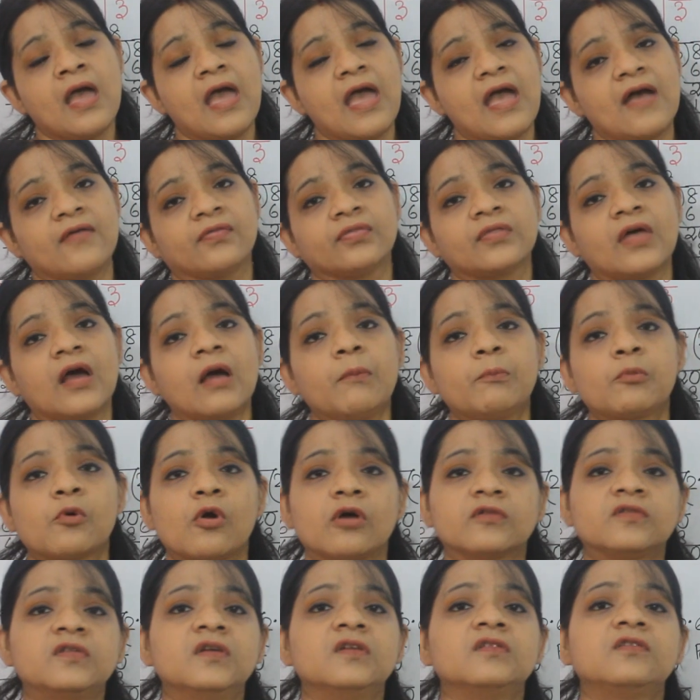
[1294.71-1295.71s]
and the
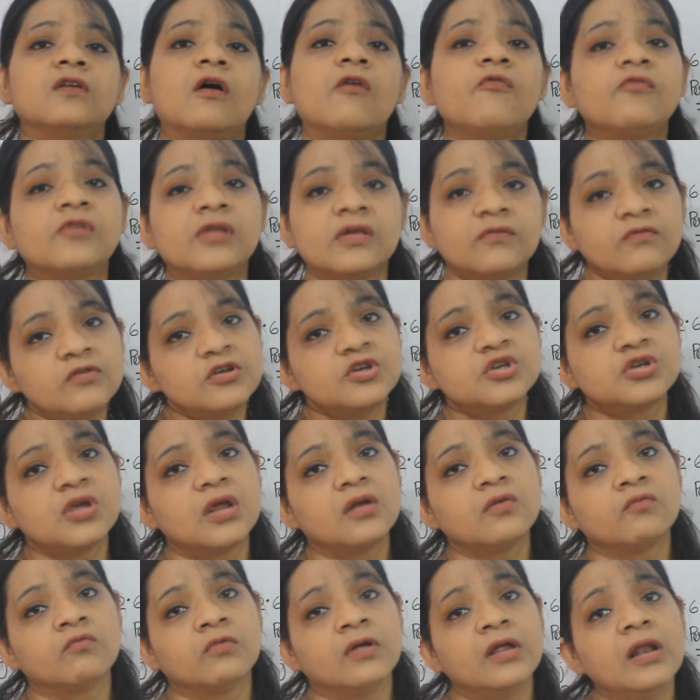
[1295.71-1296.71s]
process of
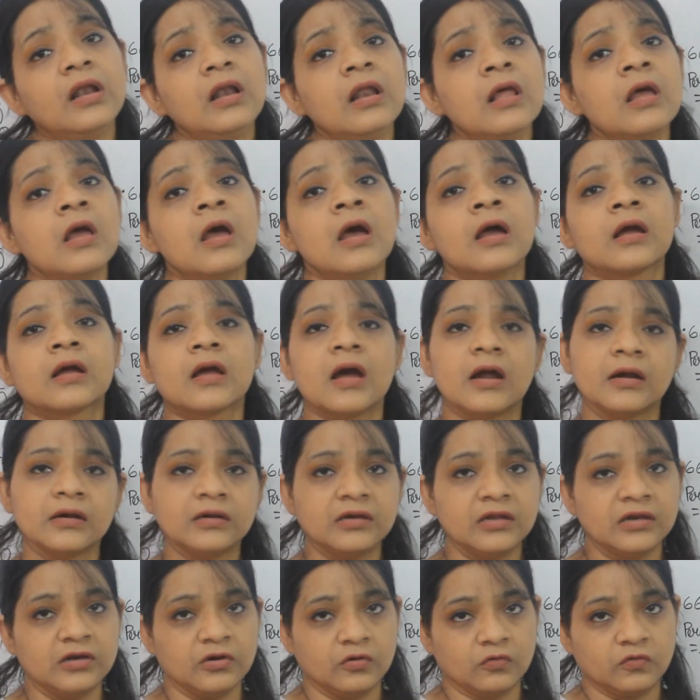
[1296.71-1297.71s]
division will
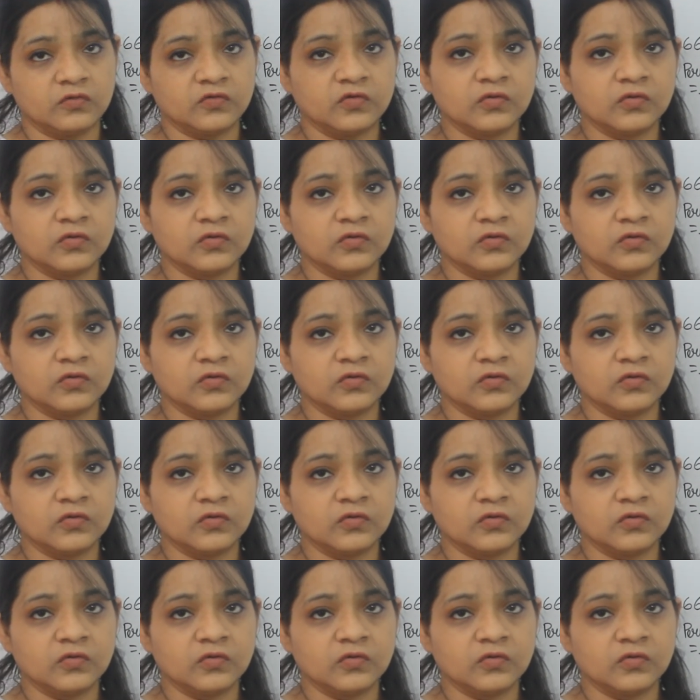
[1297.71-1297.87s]
continue.